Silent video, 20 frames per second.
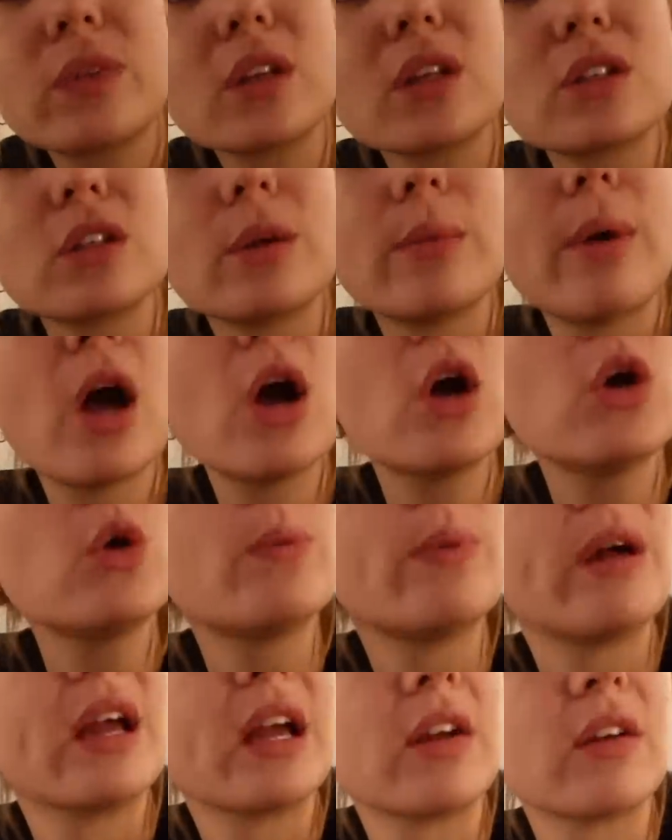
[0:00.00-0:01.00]
So I'm
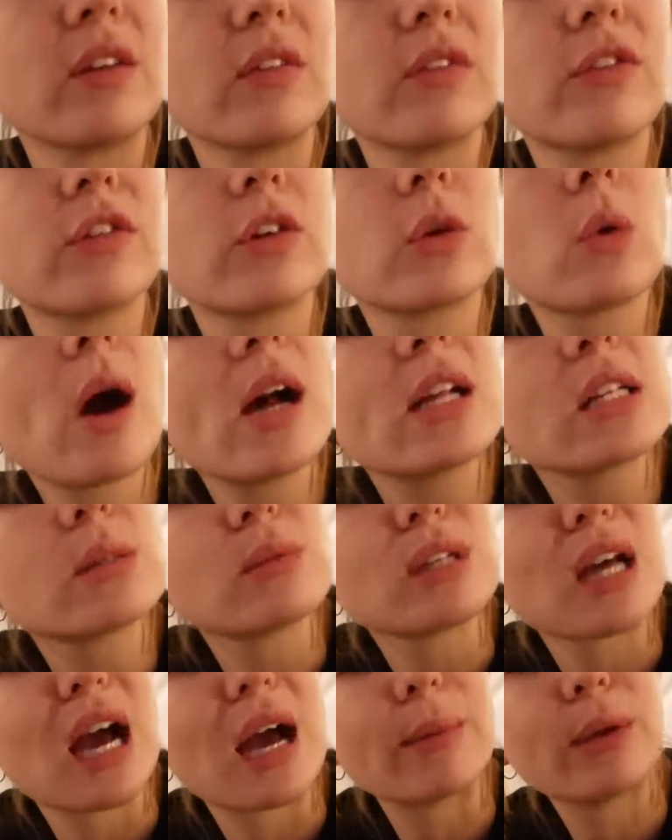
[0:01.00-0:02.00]
hoping for quite some
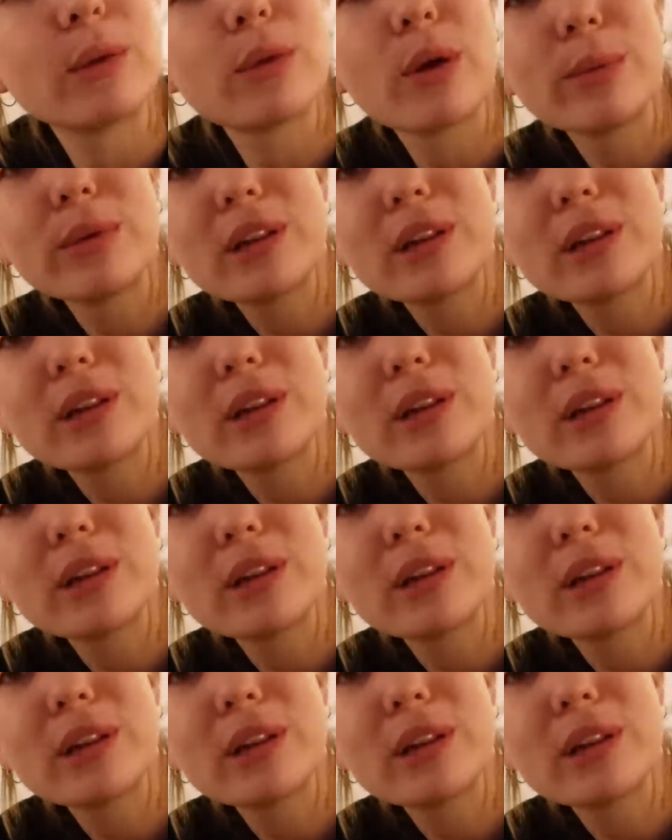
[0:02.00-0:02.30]
time he won't